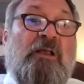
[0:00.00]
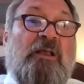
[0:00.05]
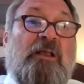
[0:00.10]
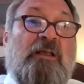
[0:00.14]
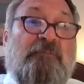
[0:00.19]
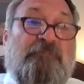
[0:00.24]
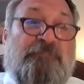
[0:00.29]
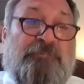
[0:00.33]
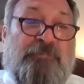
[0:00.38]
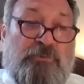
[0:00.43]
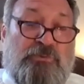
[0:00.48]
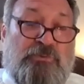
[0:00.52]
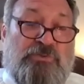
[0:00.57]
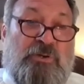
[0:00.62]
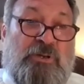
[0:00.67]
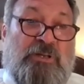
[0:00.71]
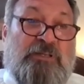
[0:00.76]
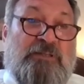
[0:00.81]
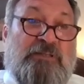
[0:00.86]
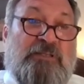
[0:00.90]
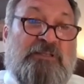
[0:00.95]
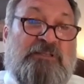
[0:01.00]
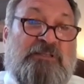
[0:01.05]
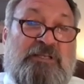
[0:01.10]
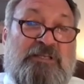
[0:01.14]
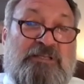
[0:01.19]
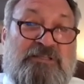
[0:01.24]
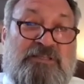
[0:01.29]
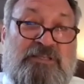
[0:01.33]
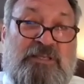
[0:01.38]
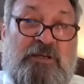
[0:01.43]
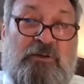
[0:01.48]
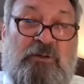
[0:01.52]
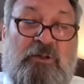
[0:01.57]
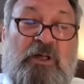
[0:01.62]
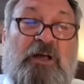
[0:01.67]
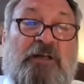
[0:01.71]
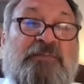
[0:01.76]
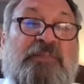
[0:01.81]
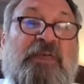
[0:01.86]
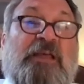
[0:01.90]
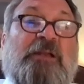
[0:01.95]
infiltrating the T cell
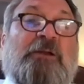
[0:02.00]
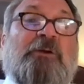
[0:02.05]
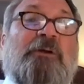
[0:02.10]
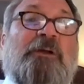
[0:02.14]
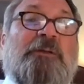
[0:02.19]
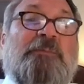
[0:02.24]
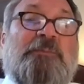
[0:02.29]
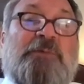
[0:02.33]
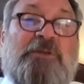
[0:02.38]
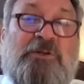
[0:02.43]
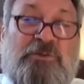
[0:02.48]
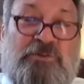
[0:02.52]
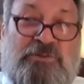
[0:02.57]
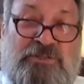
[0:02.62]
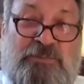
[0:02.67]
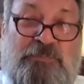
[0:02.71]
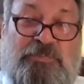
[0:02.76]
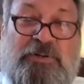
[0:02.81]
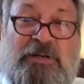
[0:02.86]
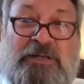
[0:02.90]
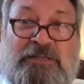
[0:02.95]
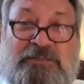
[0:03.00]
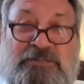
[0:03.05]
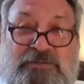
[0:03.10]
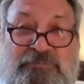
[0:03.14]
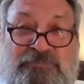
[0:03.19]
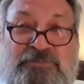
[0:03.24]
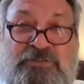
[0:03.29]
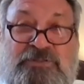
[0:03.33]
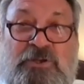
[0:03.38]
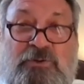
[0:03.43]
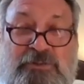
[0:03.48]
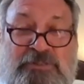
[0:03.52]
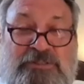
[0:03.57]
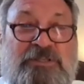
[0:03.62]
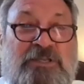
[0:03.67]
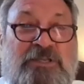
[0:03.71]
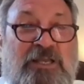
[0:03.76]
that are immunosuppressive. So